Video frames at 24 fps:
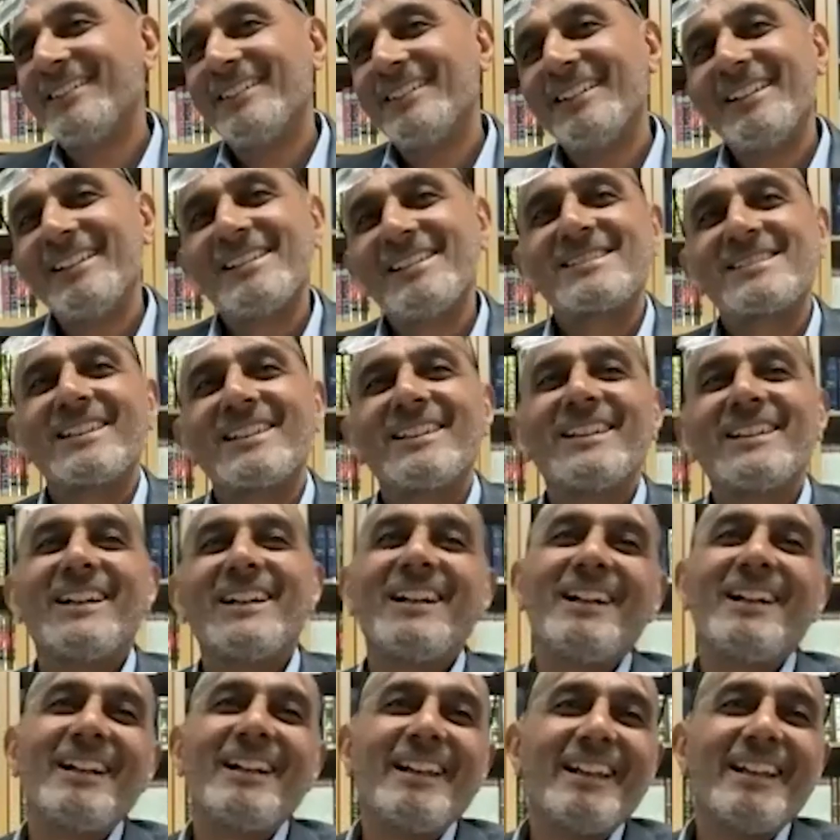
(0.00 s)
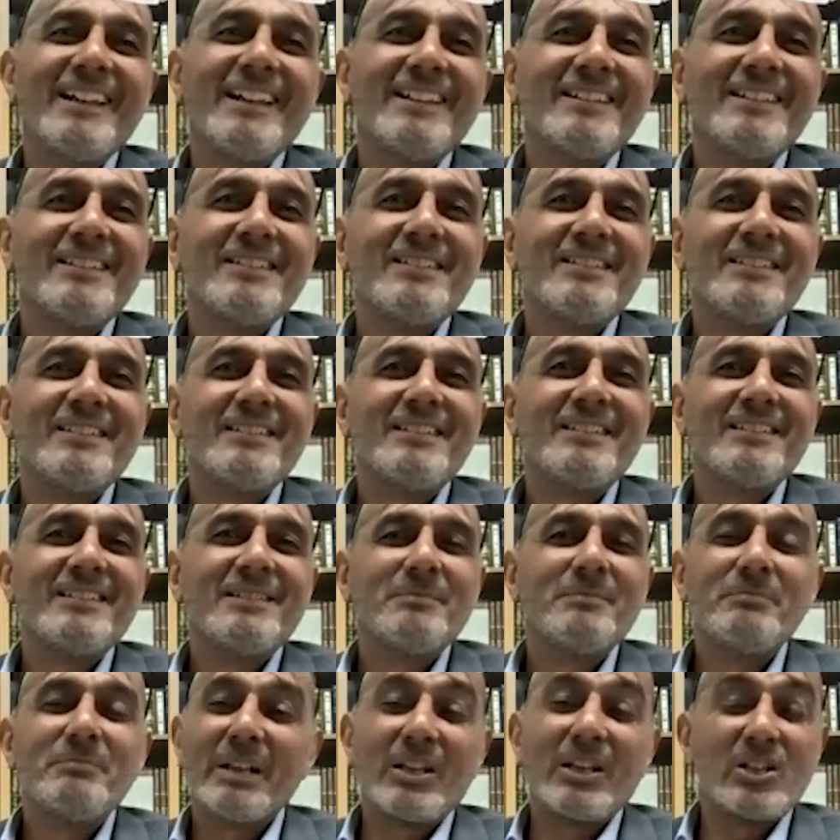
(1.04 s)
It's a lie.
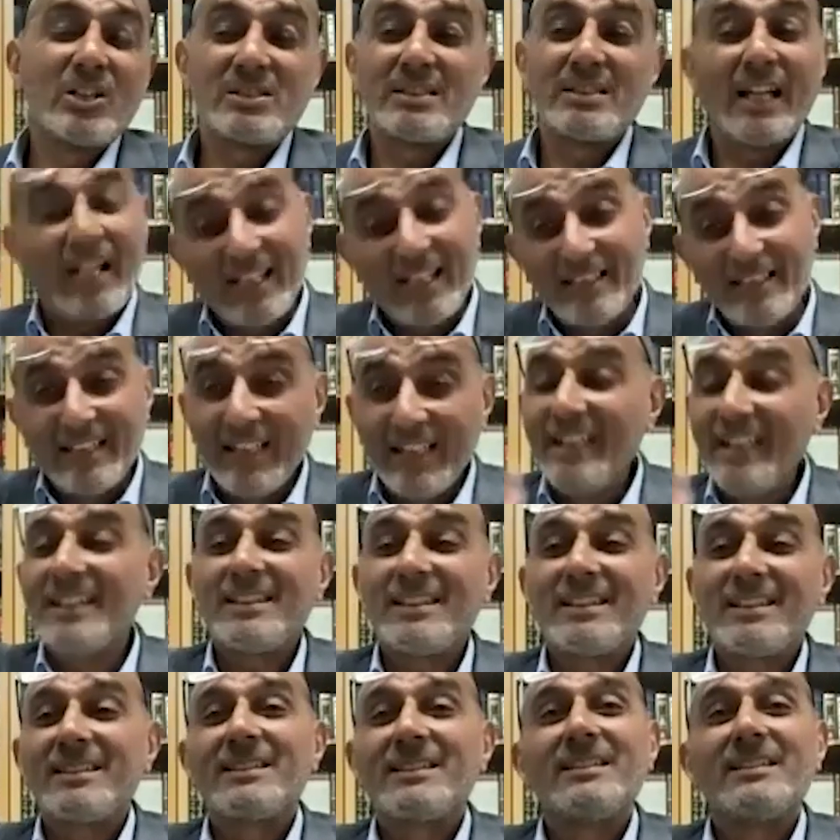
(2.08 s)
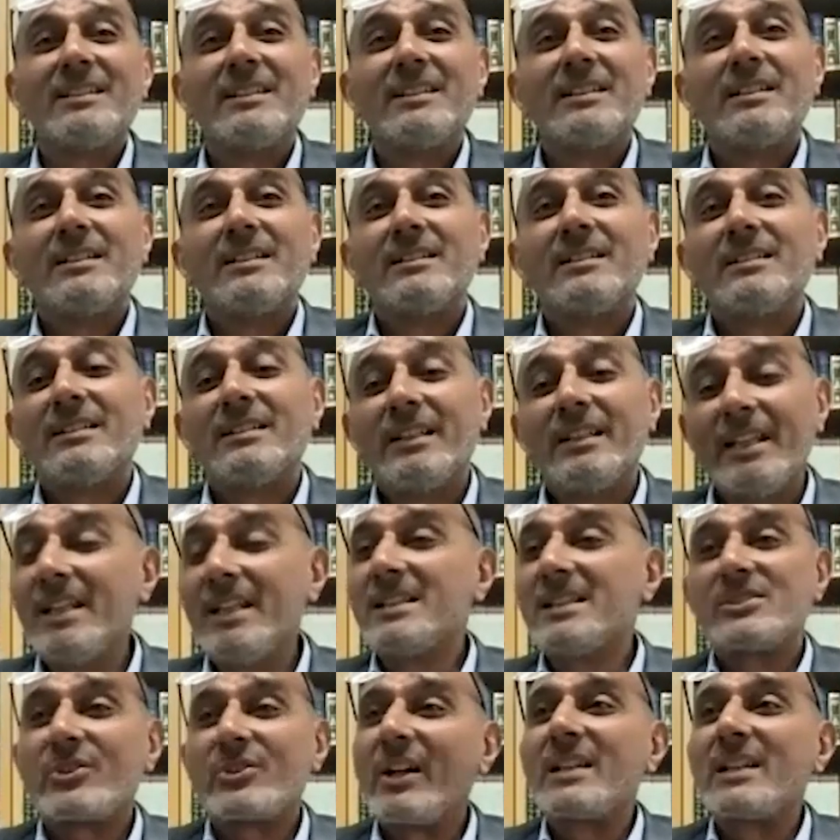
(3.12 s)
Because the hadith
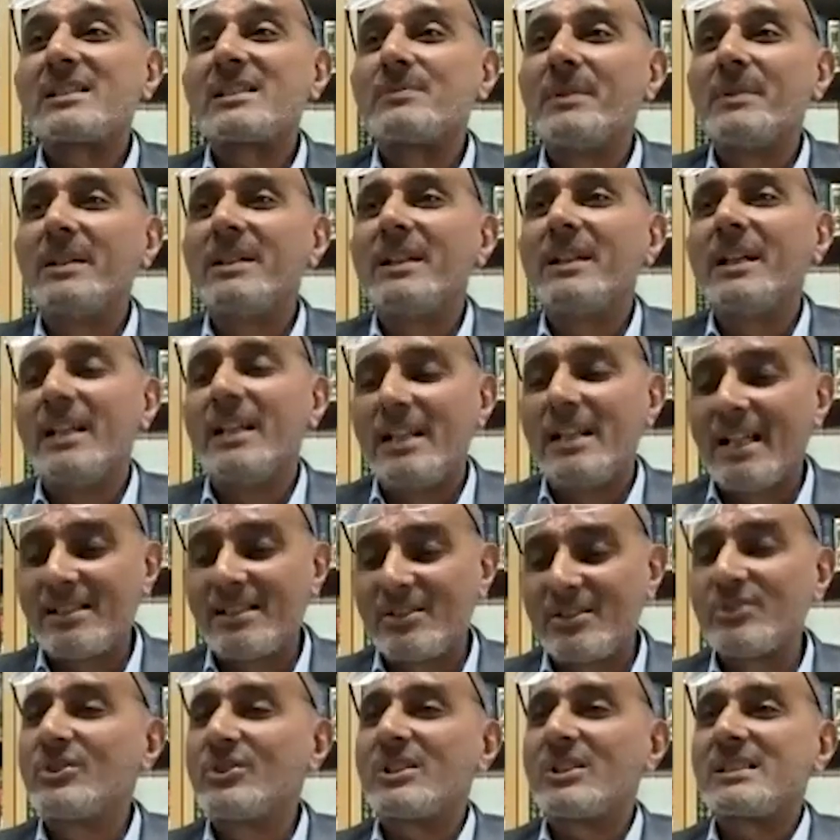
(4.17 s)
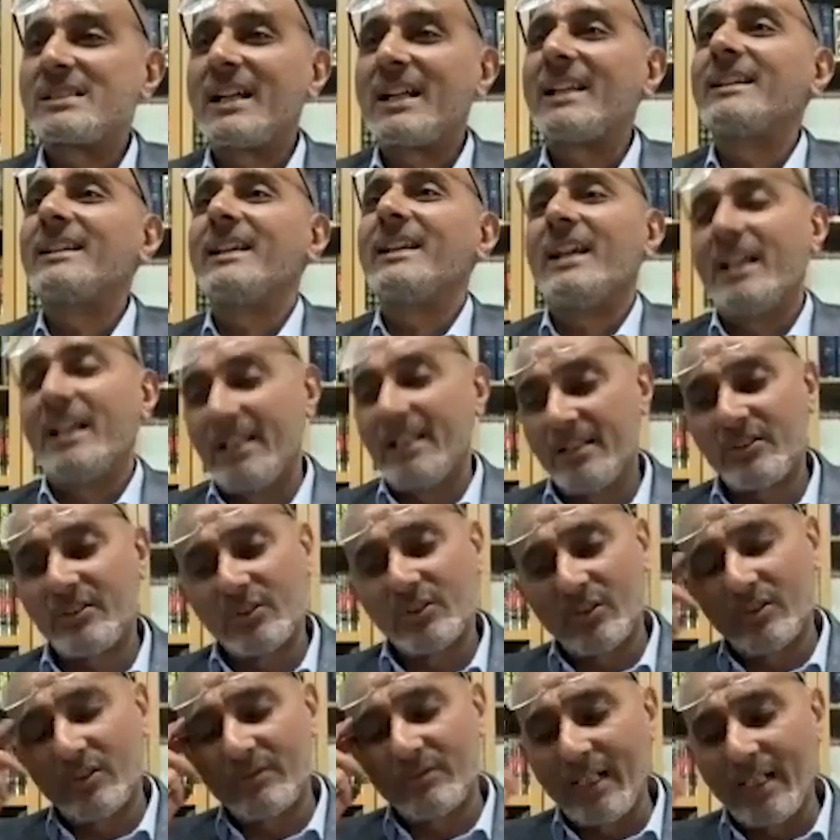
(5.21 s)
he's transmitting, he hasn't just sat there and
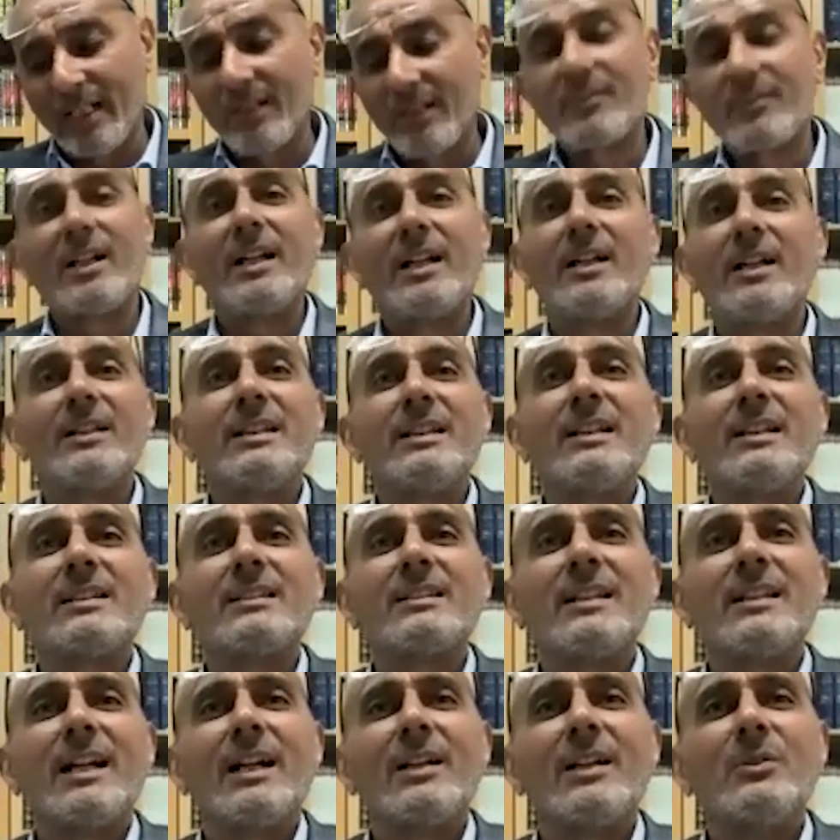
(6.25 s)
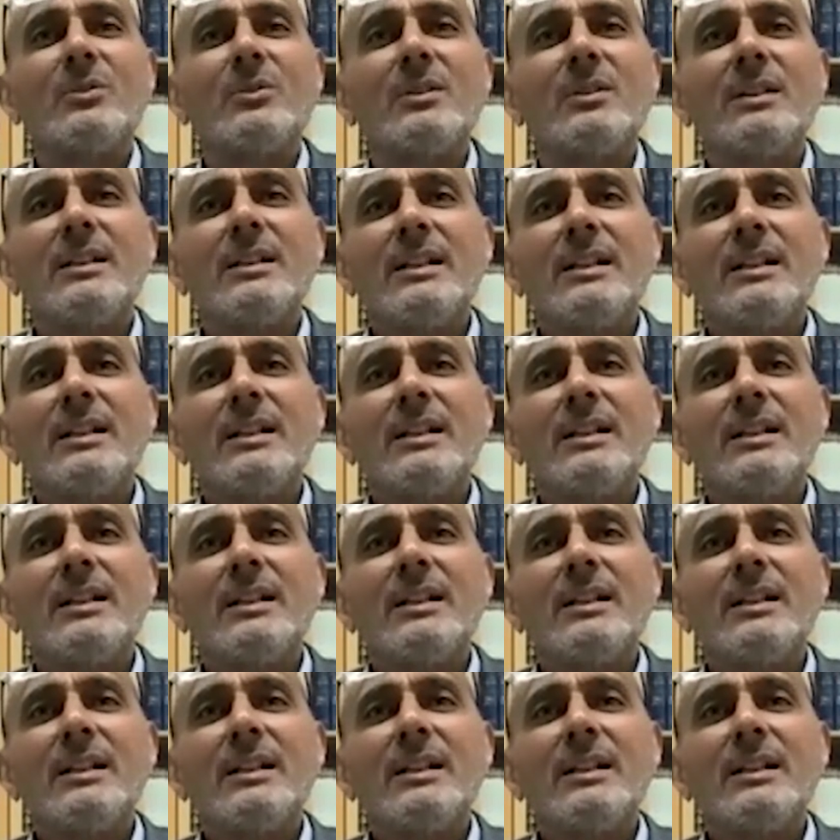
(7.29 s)
thought, right, I'll write hadith now.